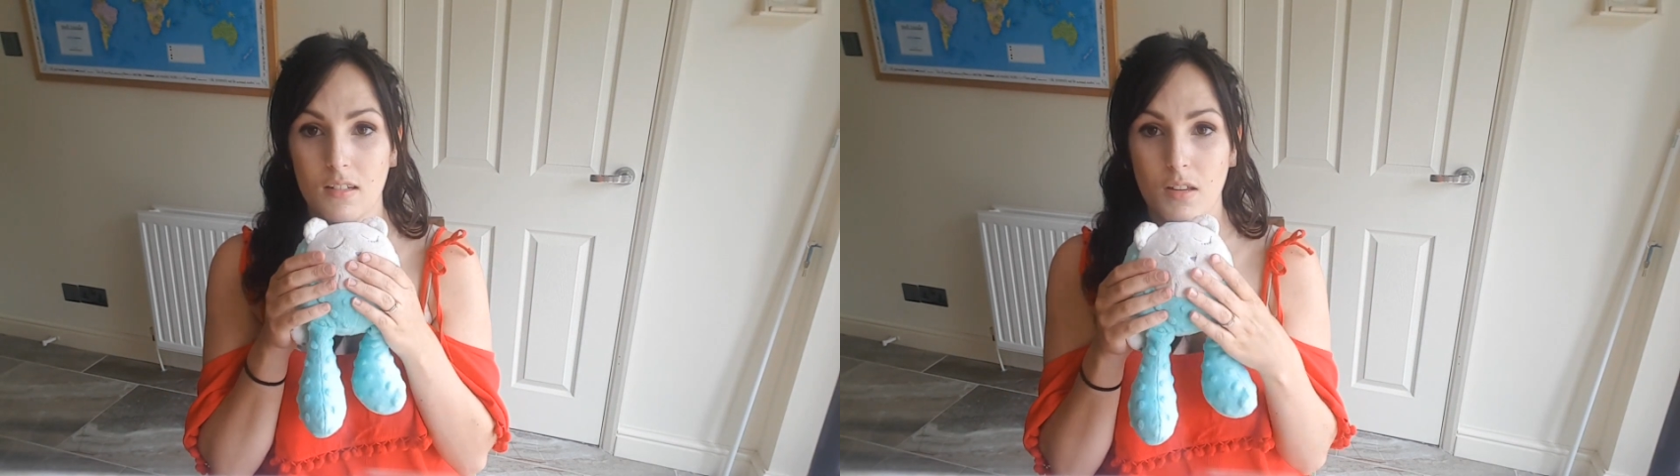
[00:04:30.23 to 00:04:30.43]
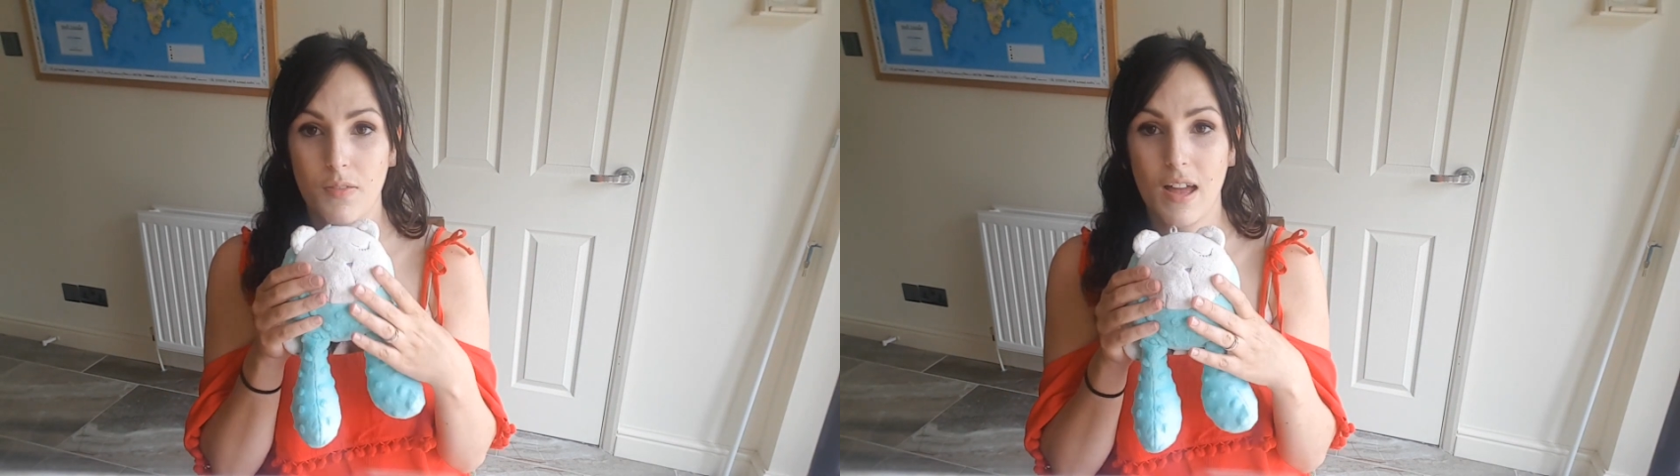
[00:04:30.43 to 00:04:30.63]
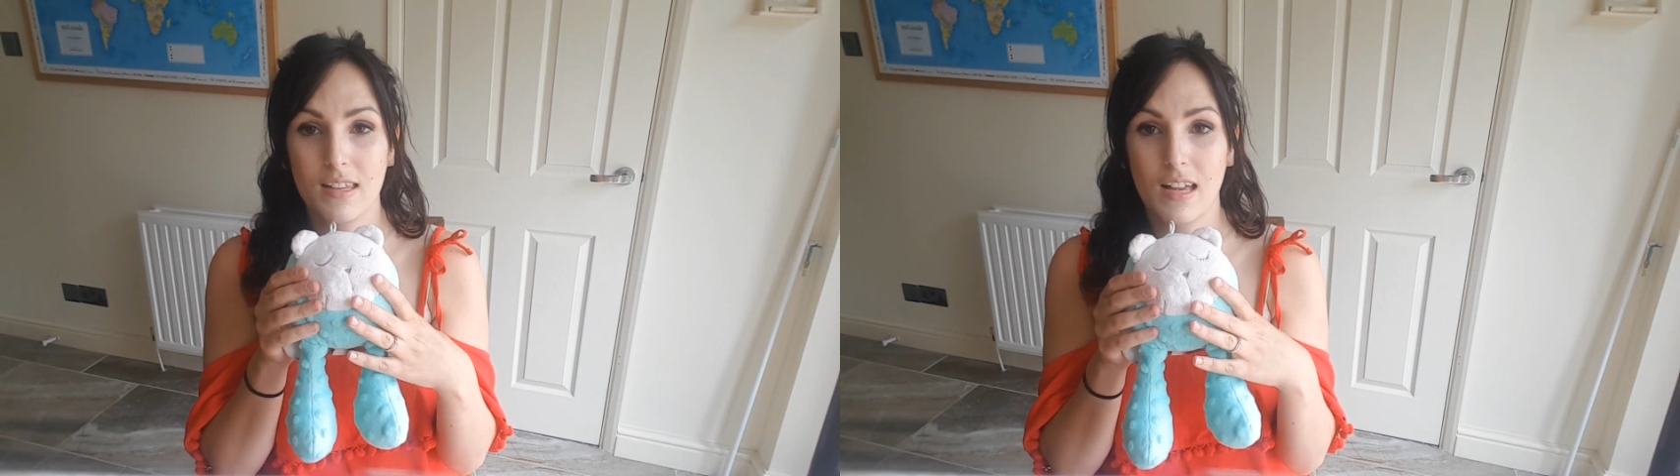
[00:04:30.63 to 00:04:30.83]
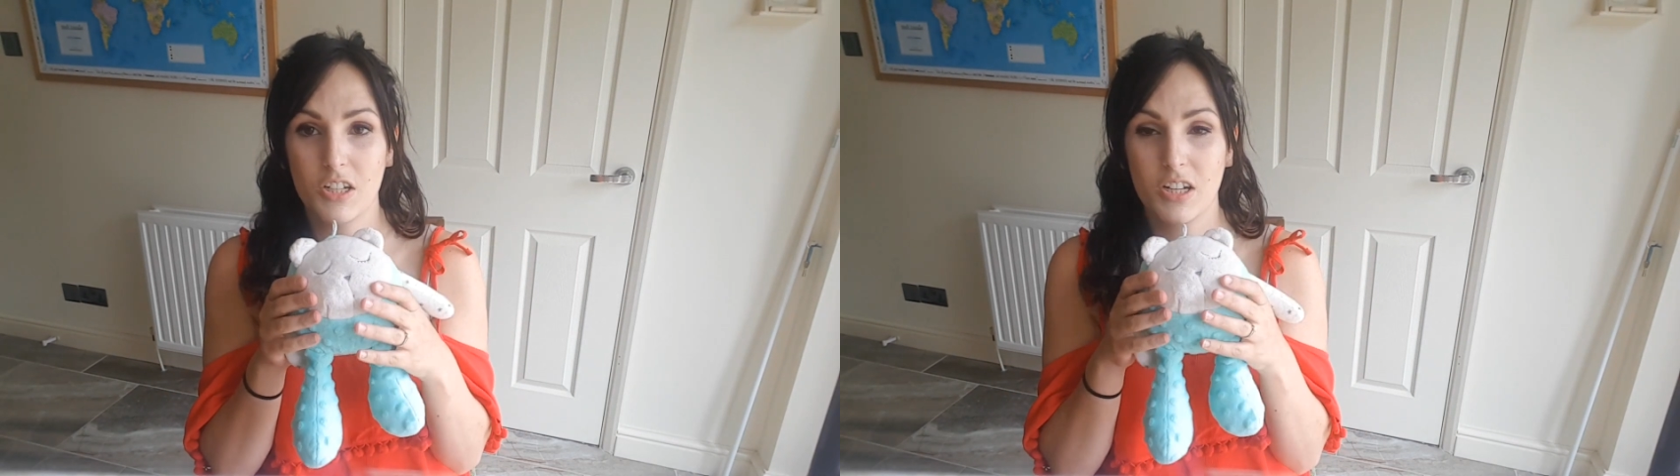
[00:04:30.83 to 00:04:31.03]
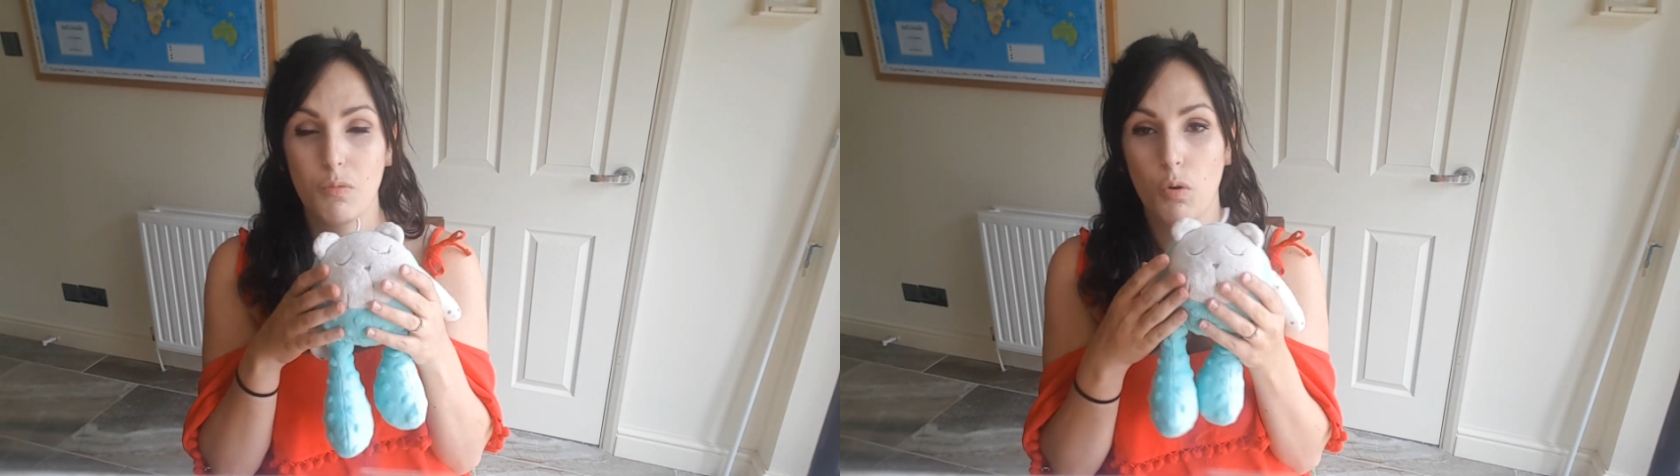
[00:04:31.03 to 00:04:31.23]
So that's
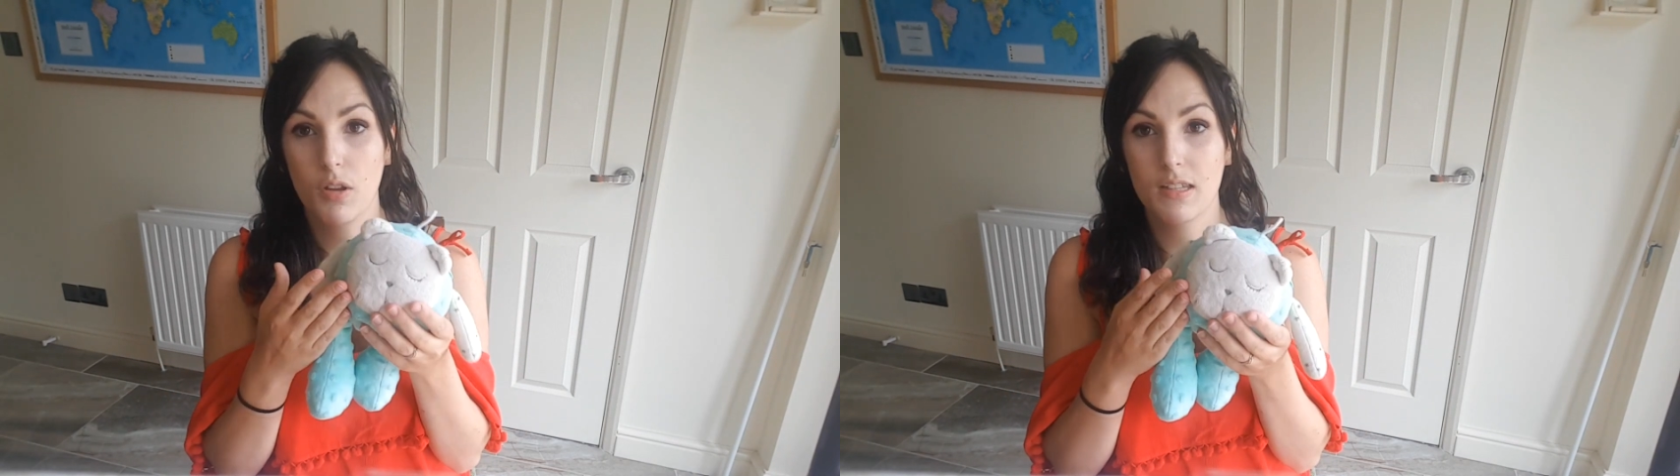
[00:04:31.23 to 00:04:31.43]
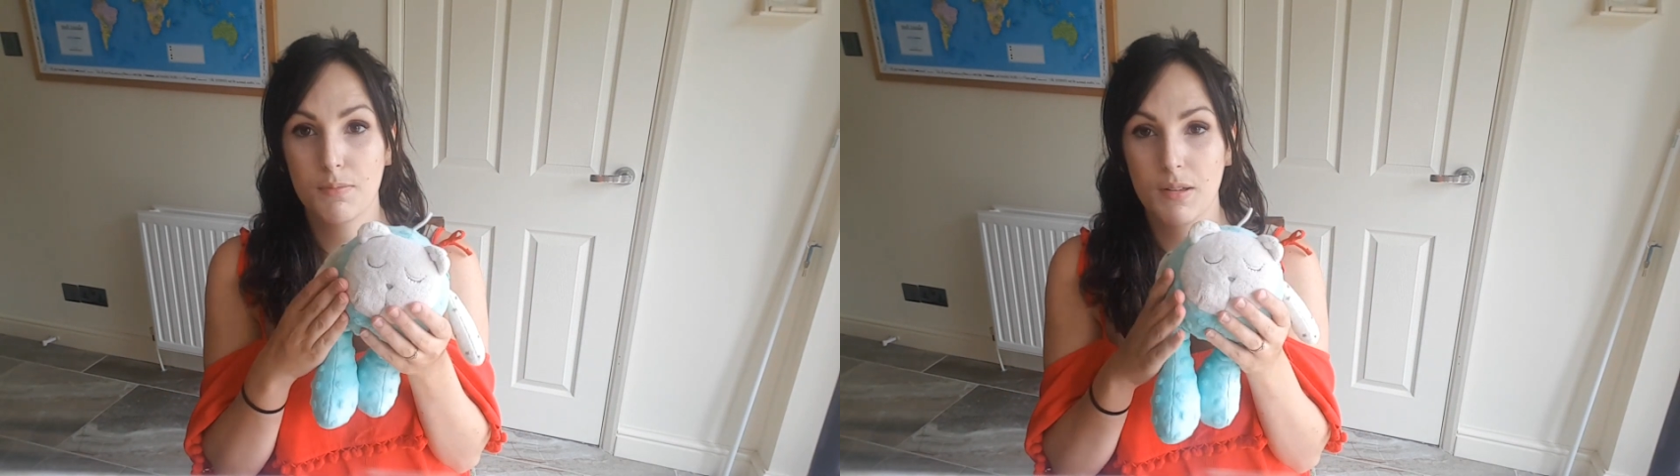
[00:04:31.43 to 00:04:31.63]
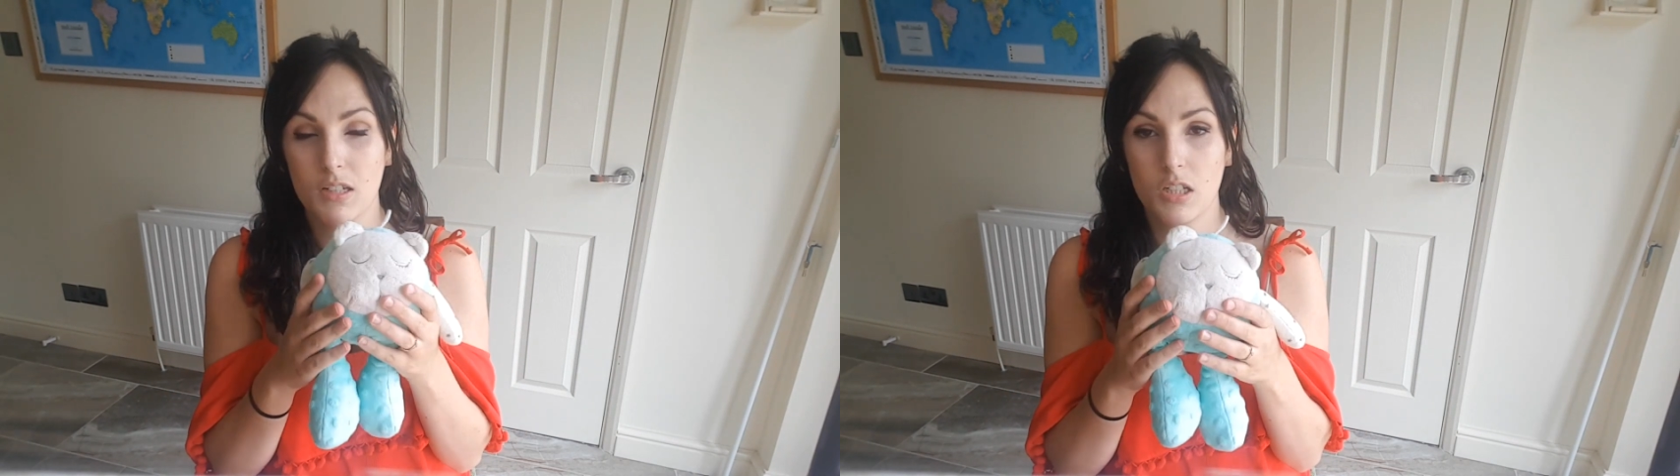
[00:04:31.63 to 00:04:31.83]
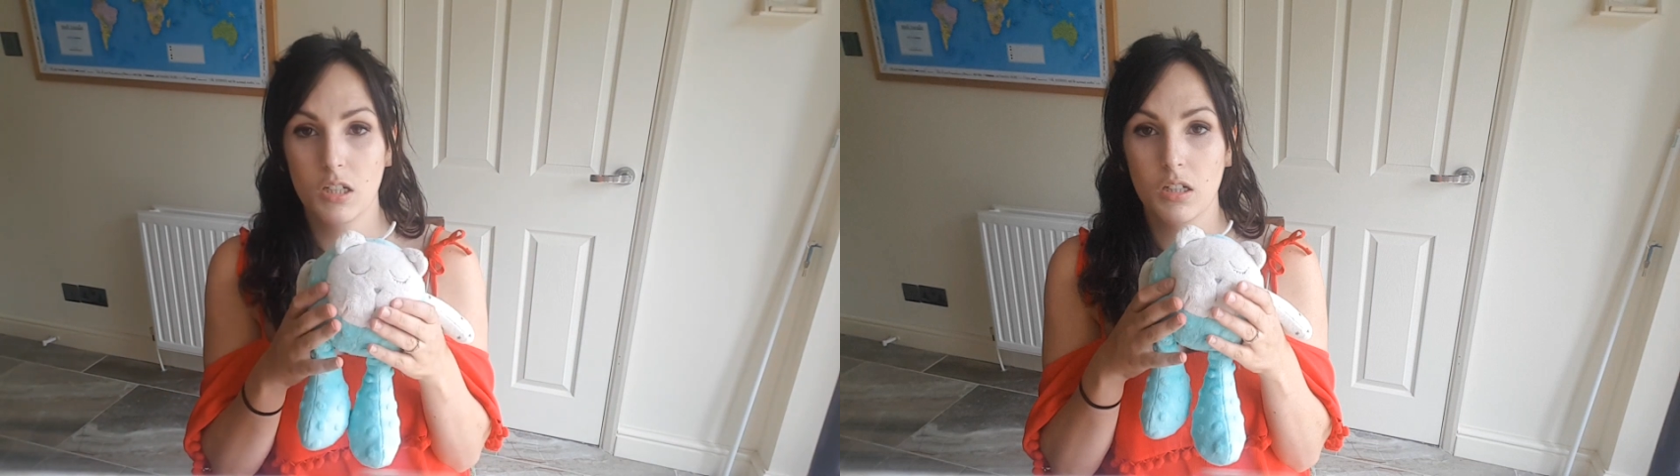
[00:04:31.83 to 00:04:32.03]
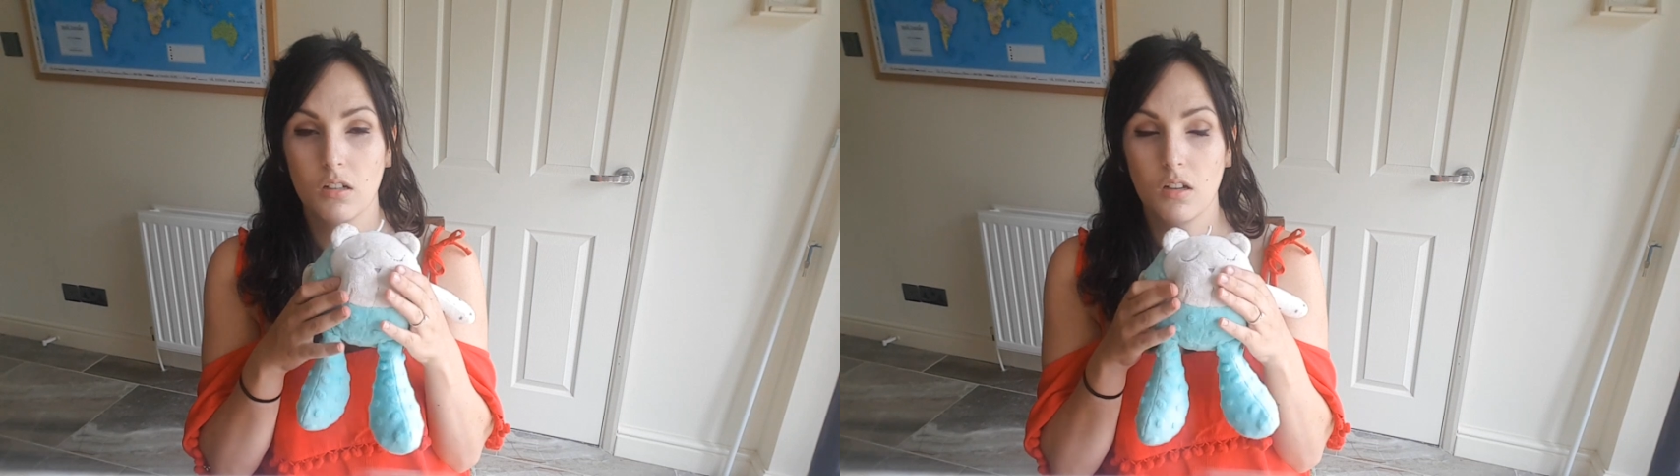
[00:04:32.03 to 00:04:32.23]
actually what it's meant to
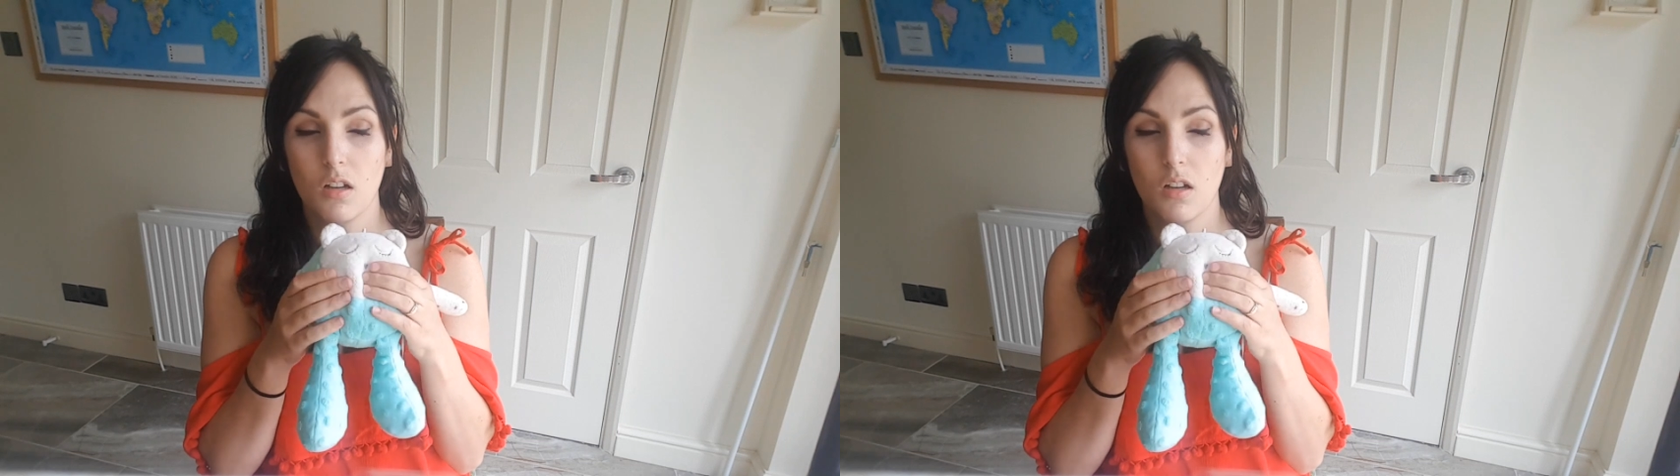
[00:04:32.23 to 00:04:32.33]
do.